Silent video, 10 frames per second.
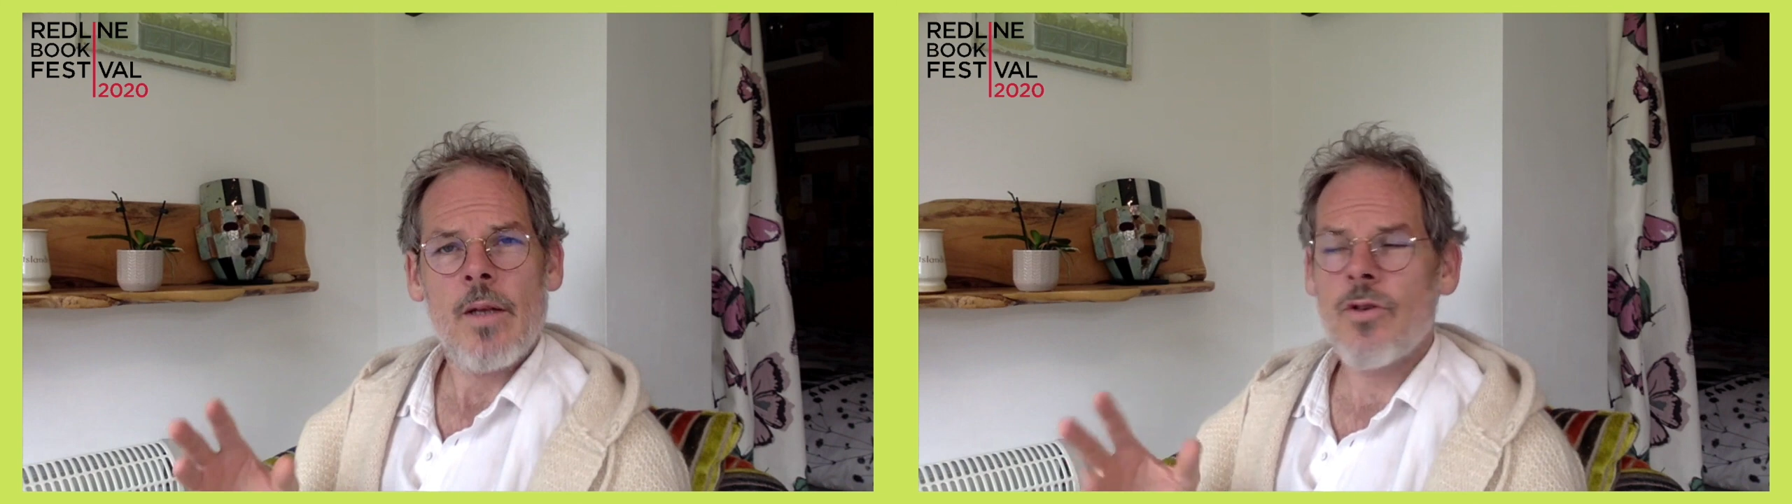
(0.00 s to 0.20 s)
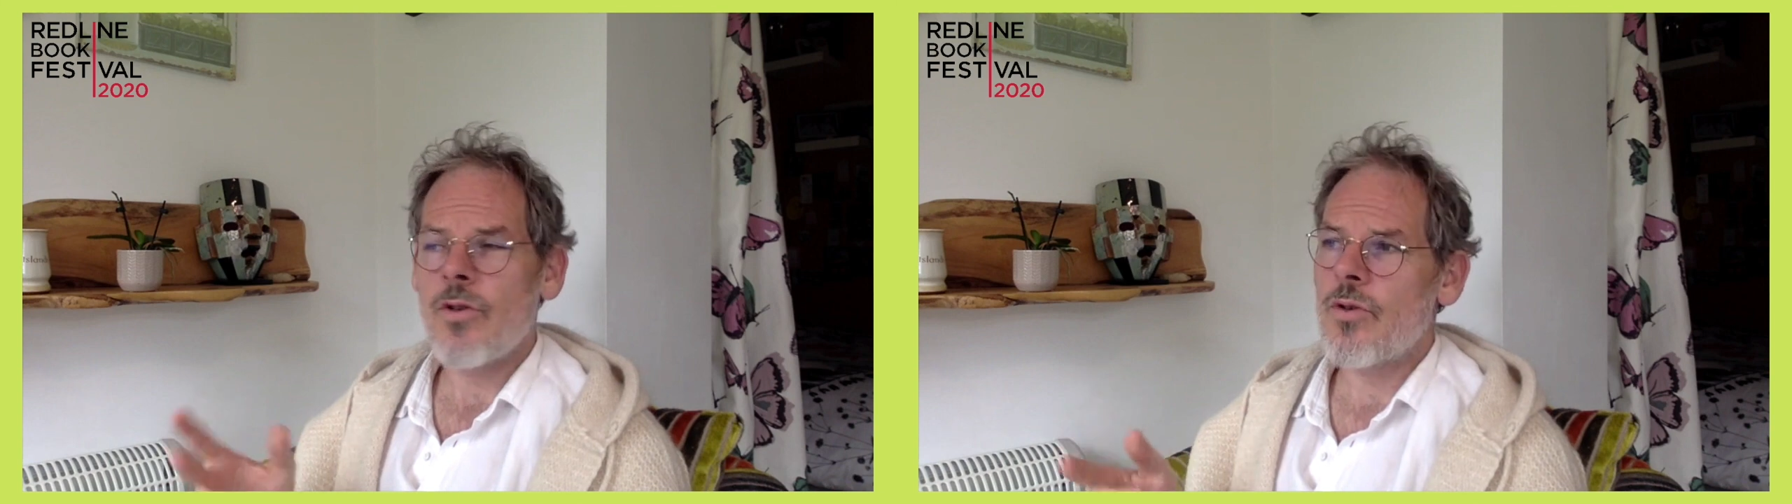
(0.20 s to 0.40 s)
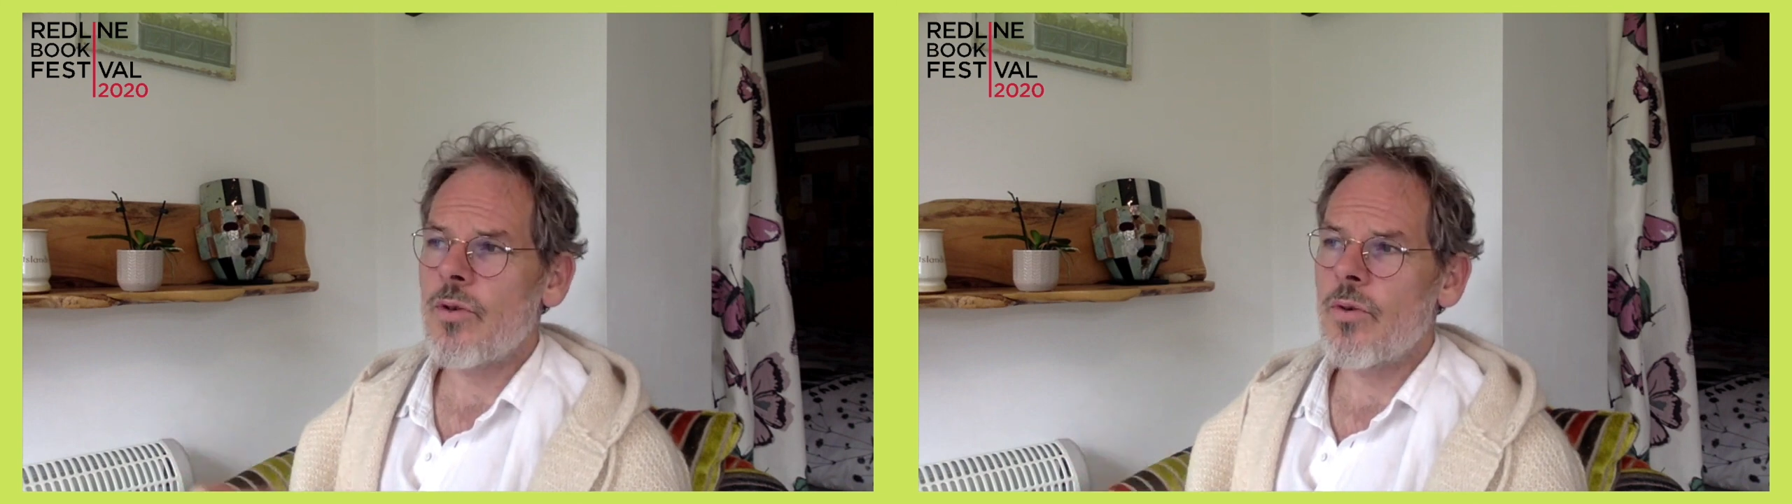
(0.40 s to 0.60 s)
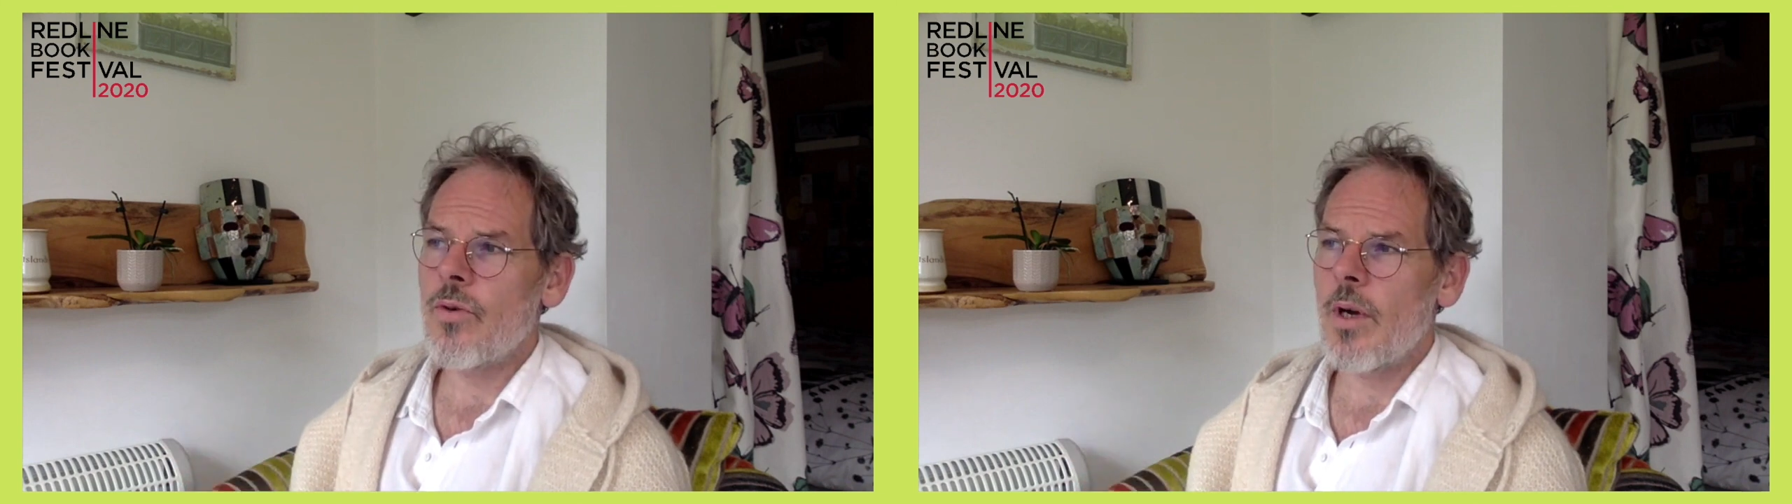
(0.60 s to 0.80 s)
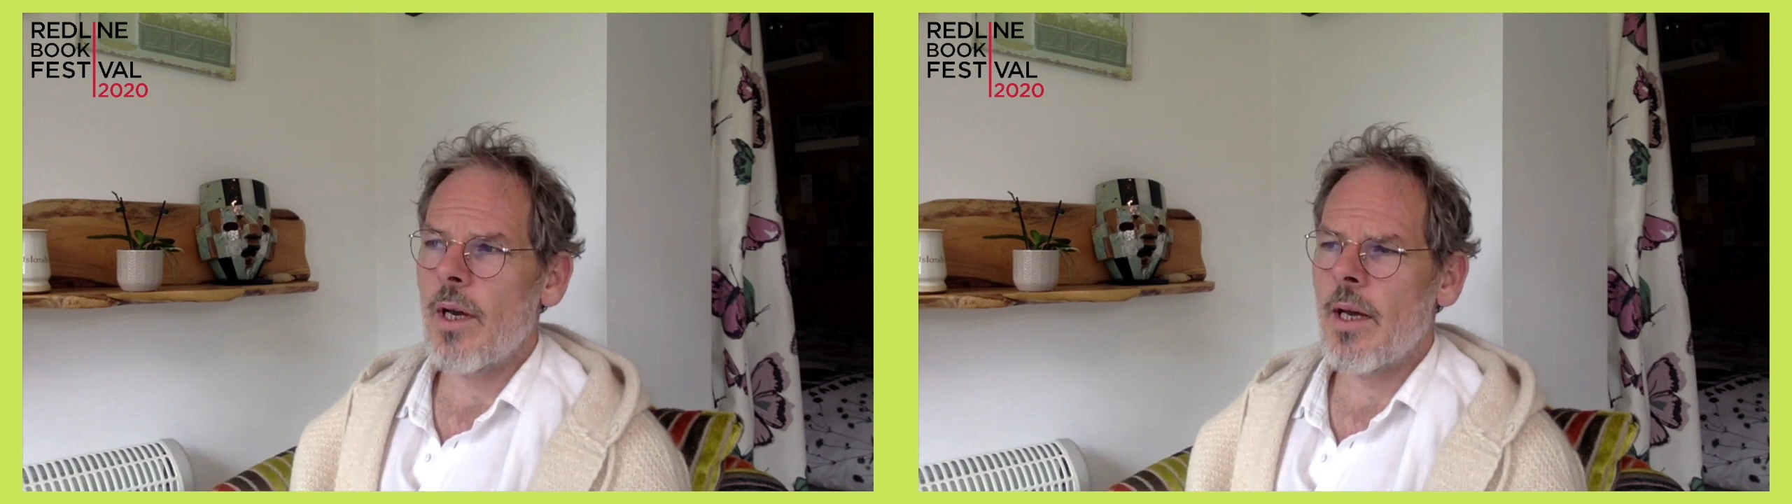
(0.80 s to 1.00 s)
due
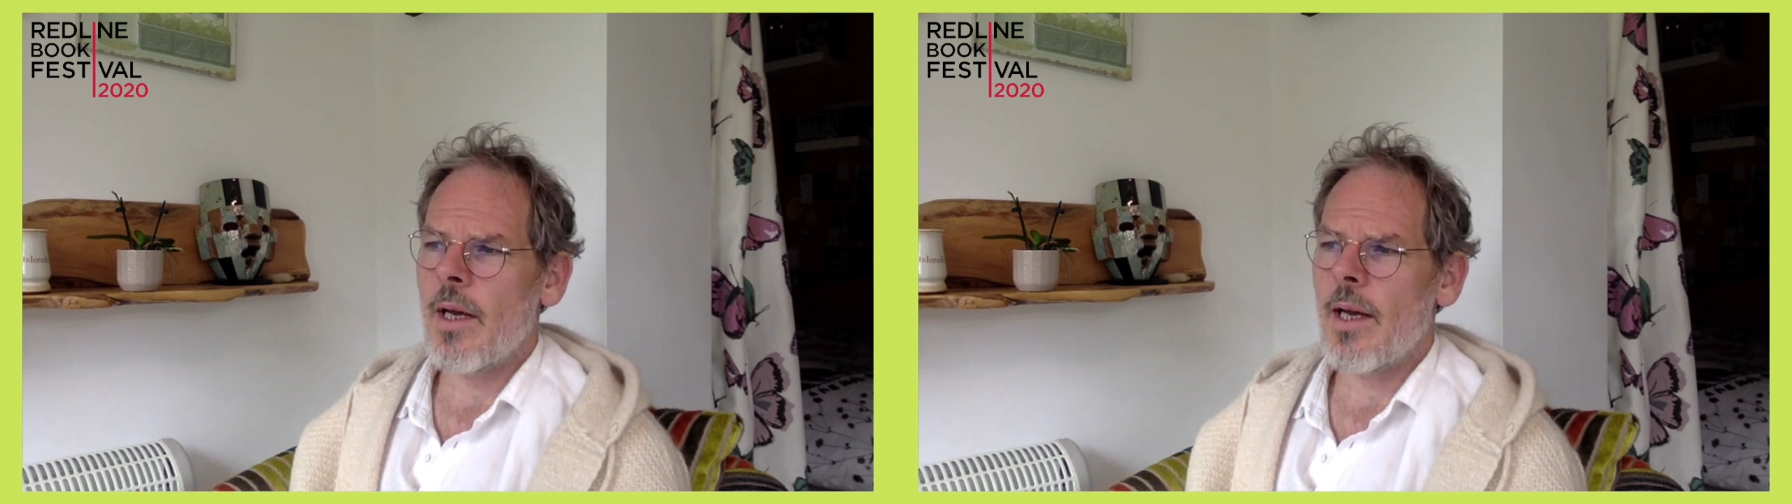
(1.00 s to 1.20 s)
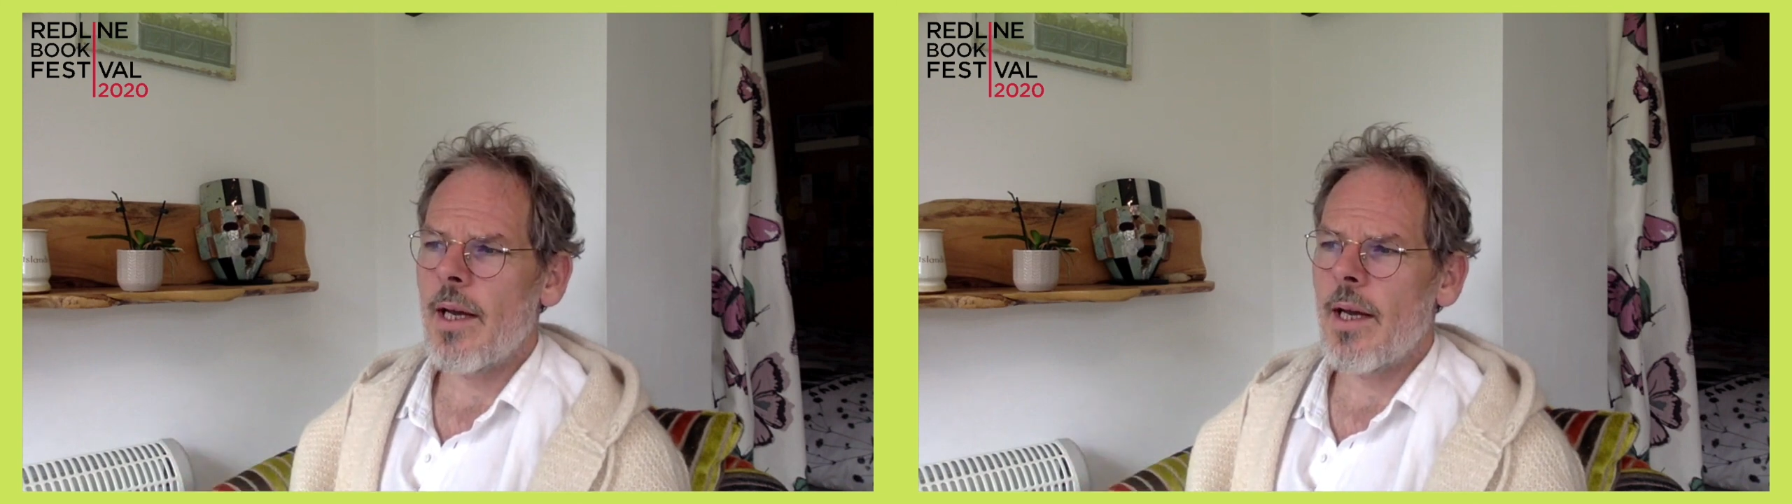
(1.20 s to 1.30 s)
to uh,